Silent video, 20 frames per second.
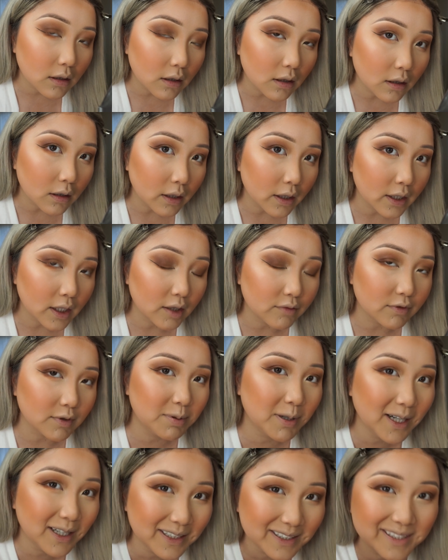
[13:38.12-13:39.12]
Okay, never
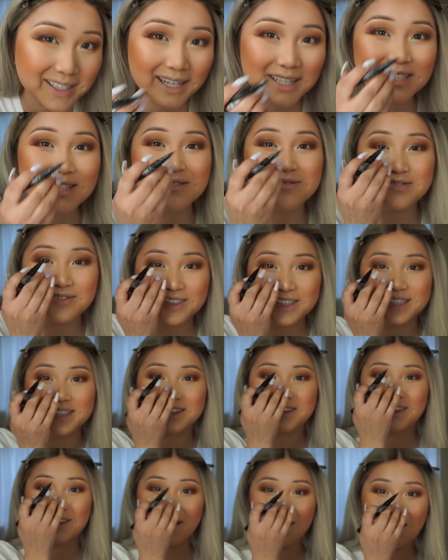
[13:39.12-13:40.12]
mind, that's
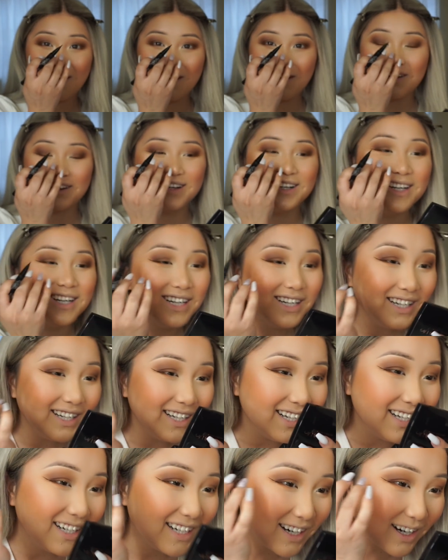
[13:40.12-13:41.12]
freaking long.
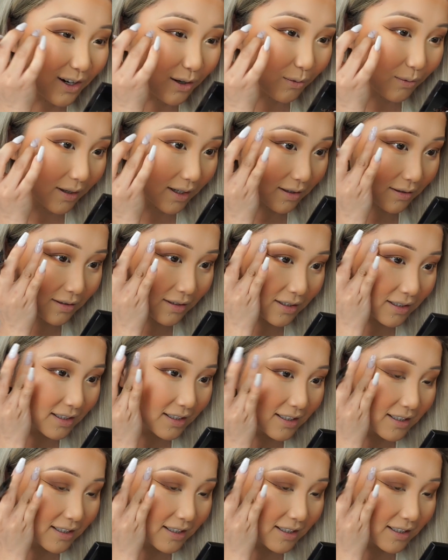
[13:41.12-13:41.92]
Oh well.